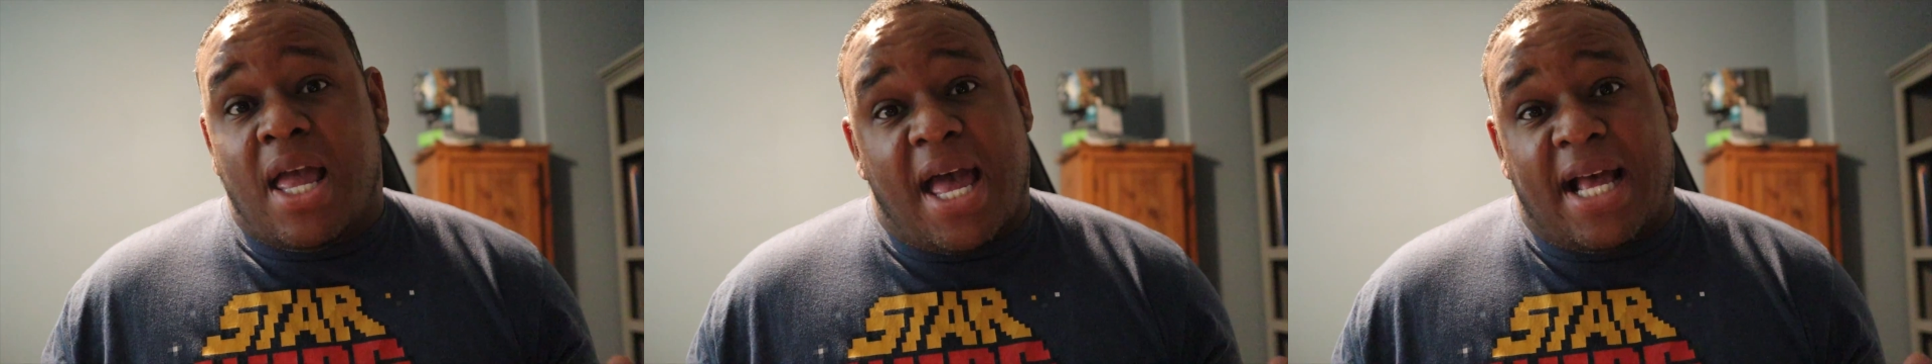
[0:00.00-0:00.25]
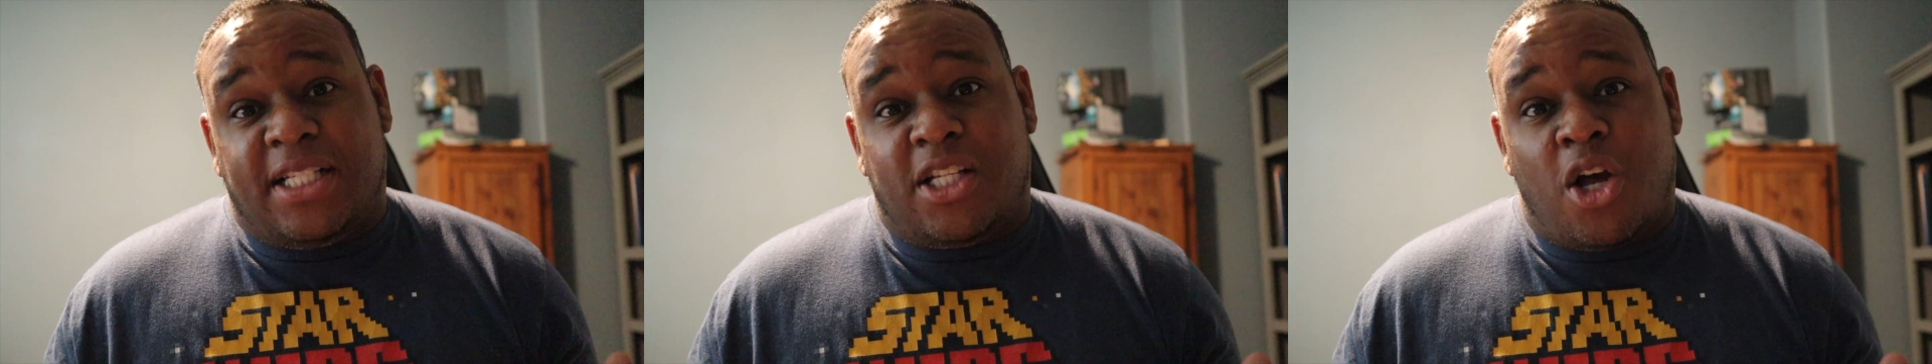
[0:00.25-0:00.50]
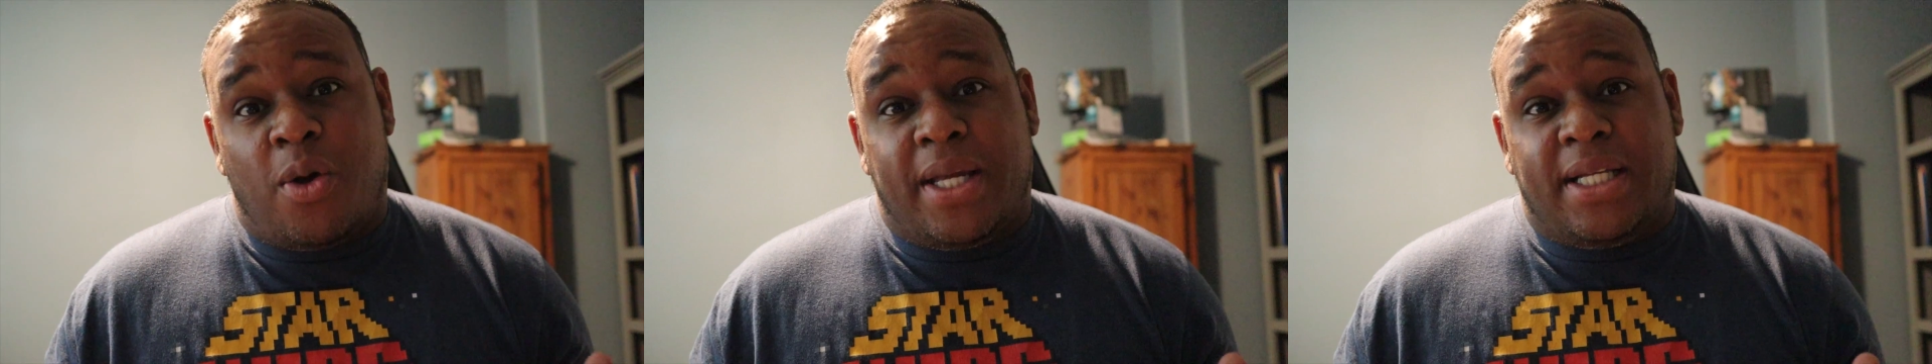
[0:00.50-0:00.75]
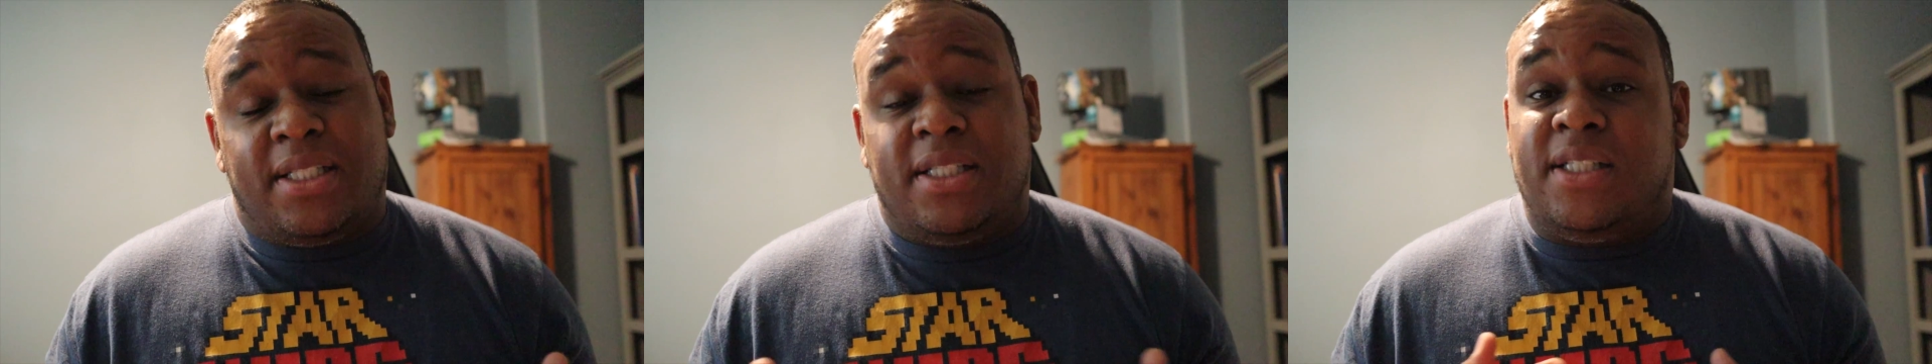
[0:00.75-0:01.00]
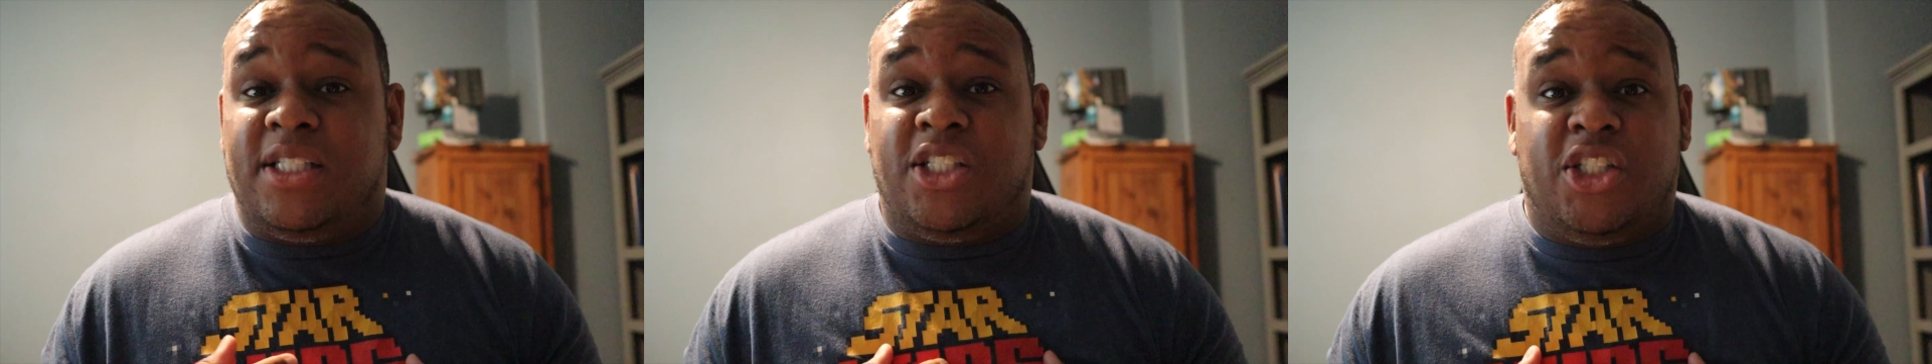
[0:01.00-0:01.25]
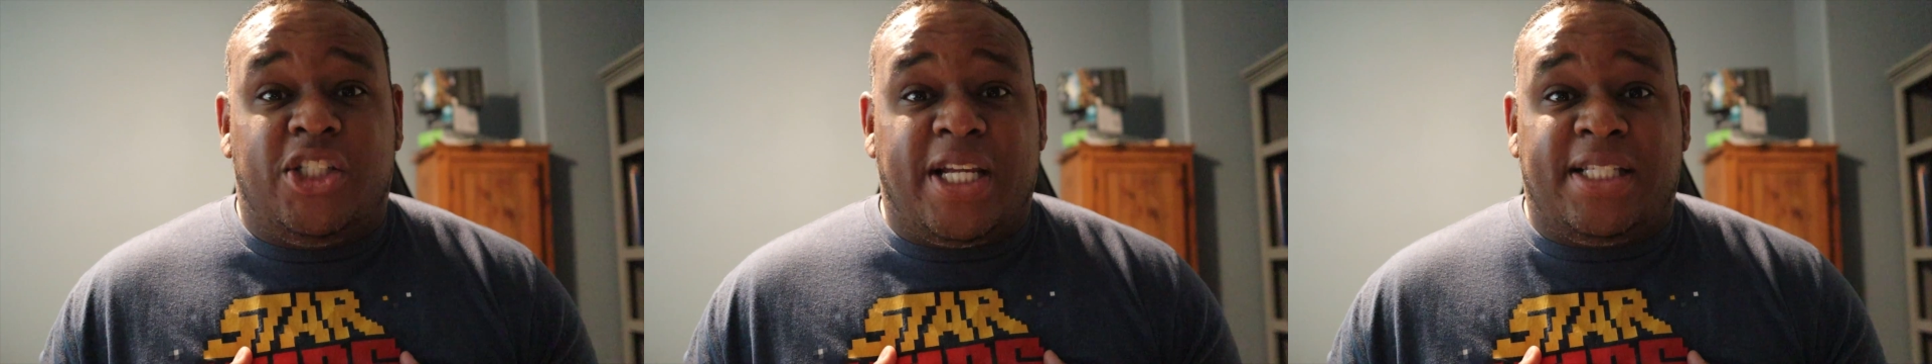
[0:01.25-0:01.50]
As always,
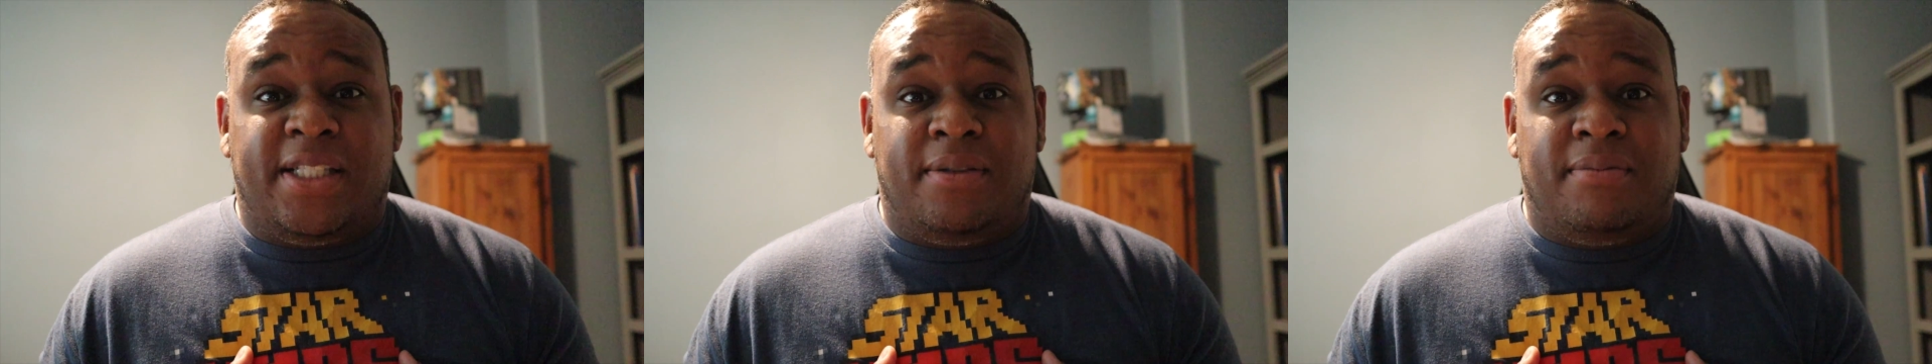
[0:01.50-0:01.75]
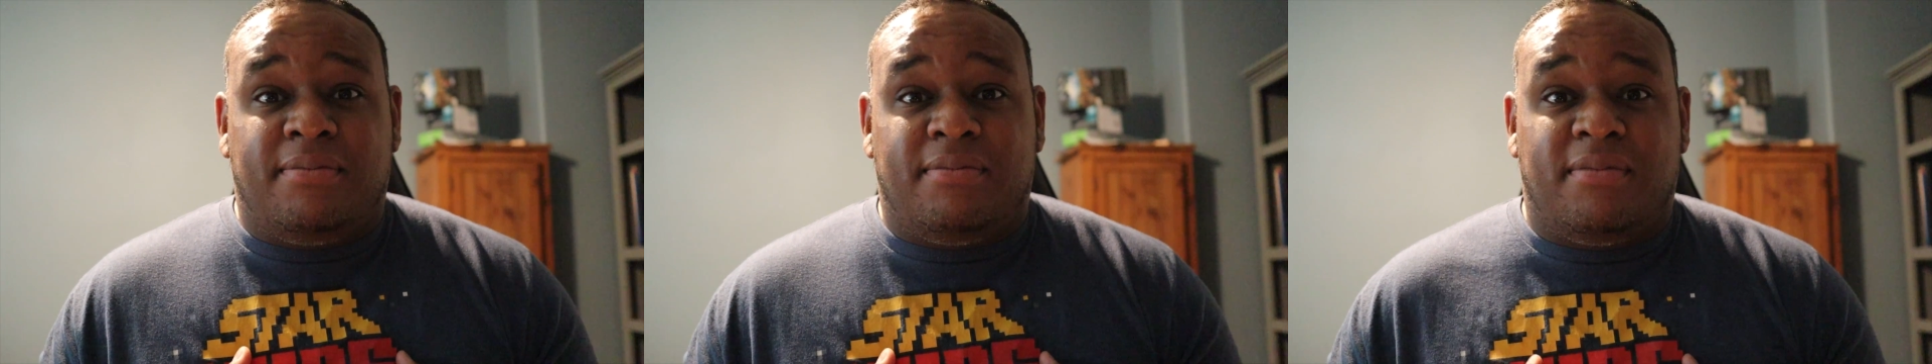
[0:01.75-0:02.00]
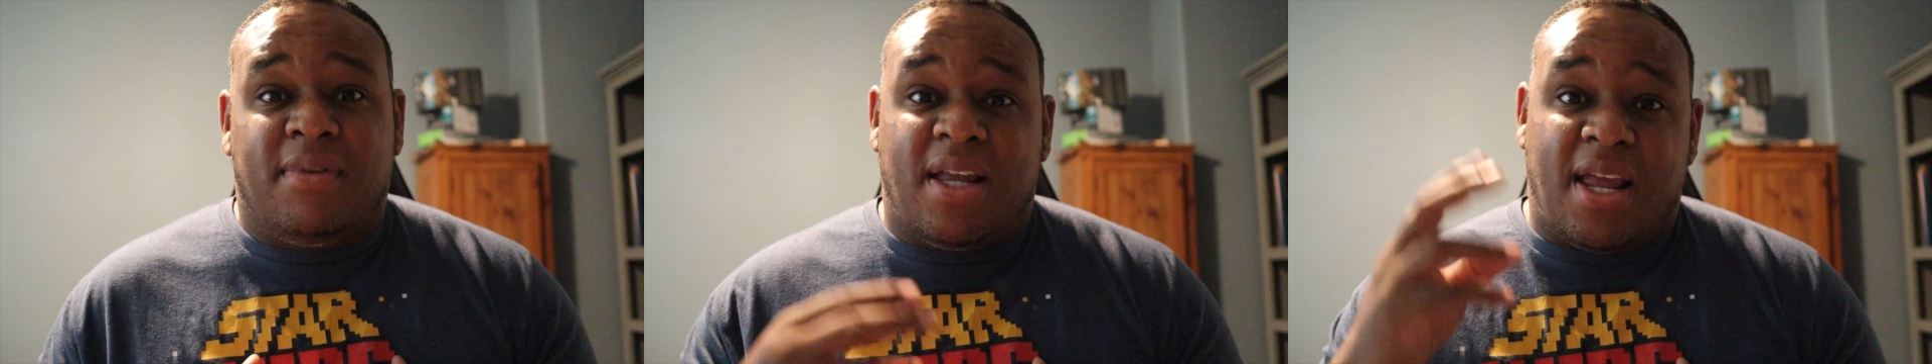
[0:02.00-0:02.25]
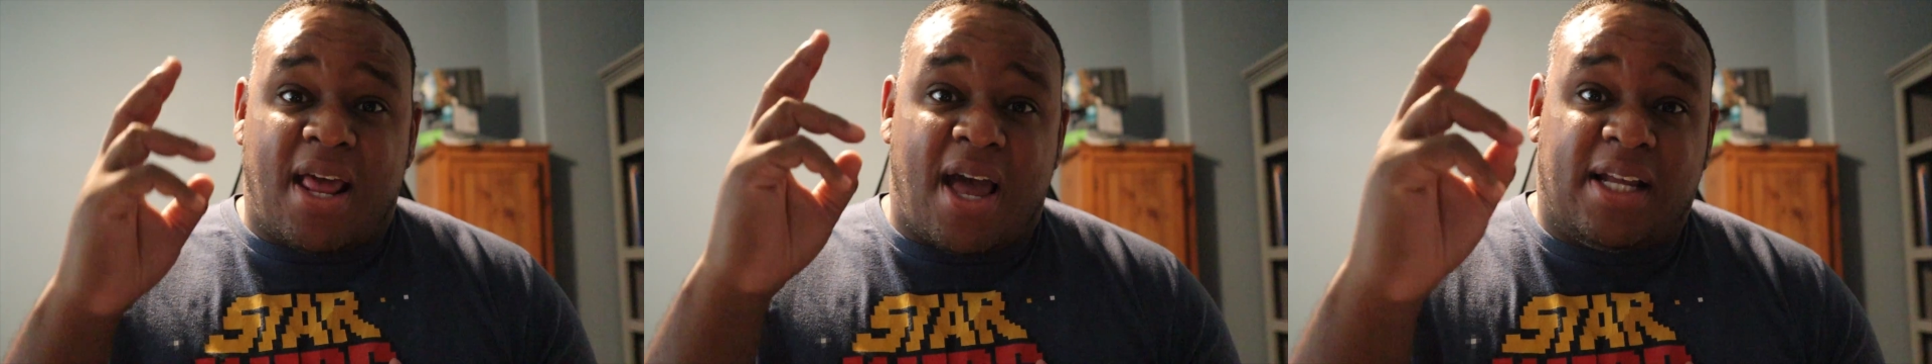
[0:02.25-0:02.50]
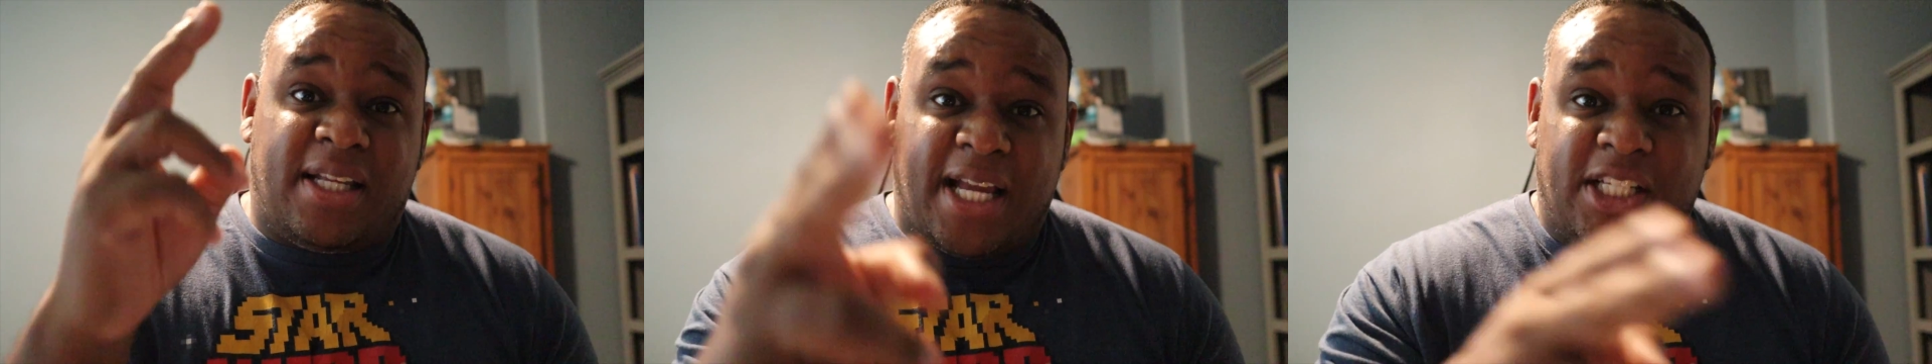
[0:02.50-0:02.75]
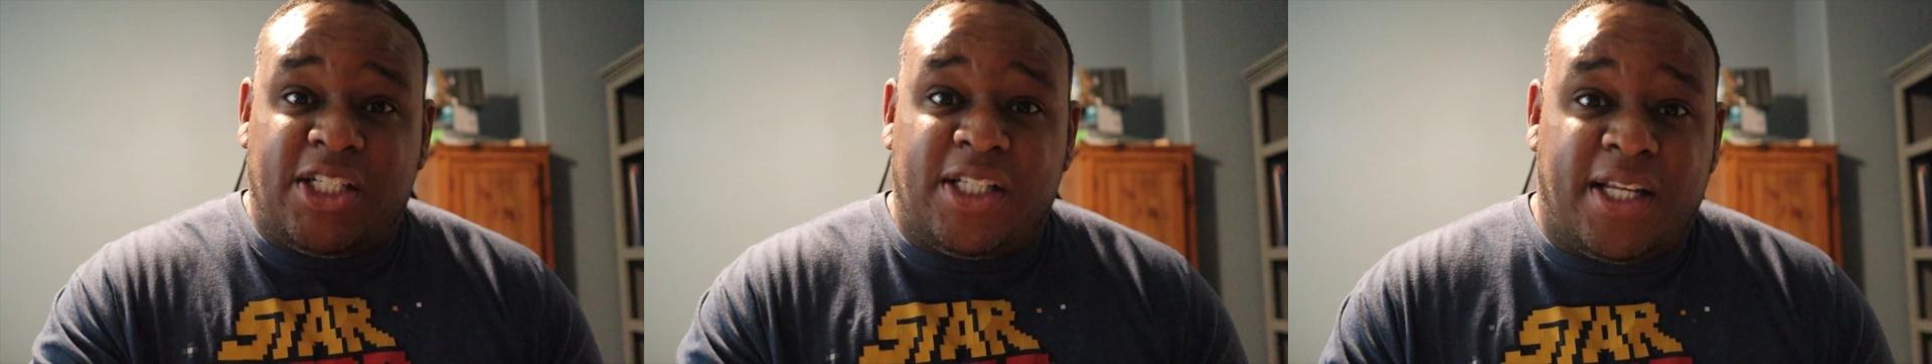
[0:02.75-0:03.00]
this is Jason, and I'll
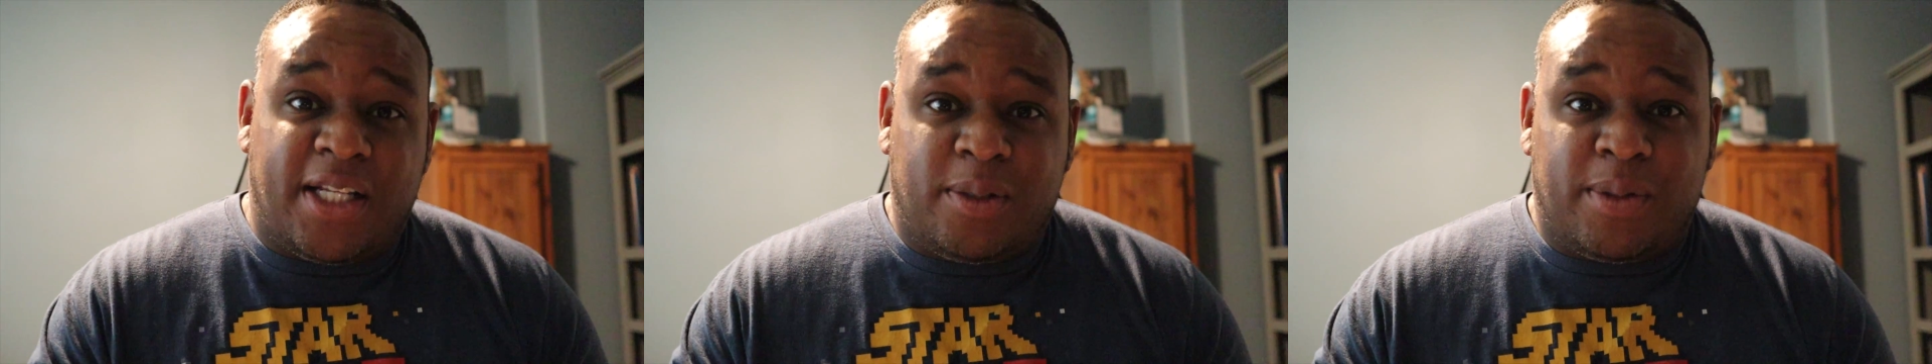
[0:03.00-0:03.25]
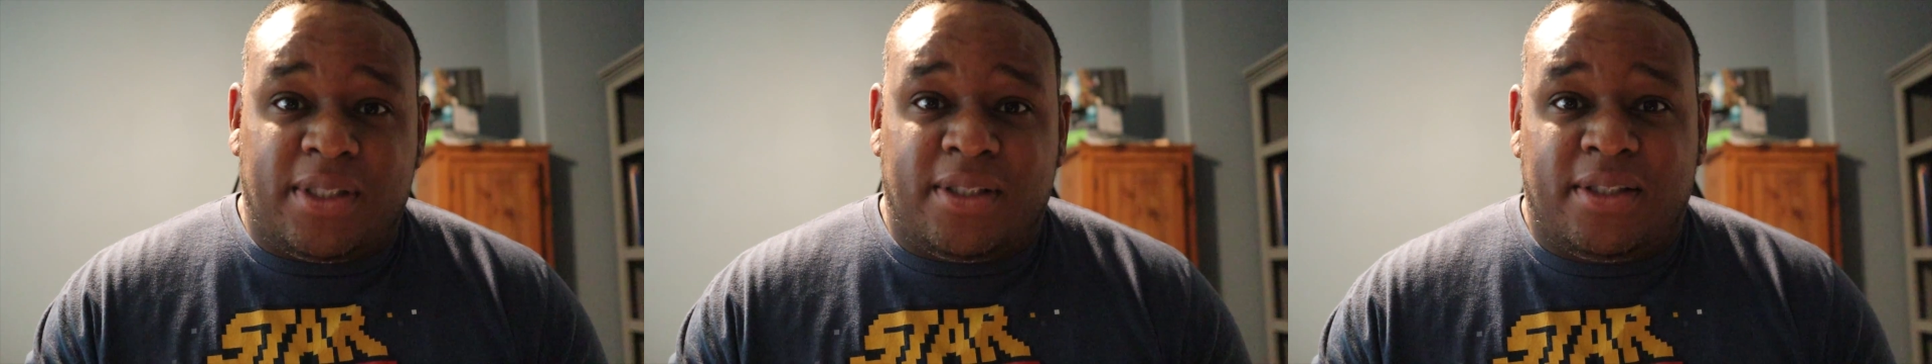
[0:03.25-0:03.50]
catch you in the next one.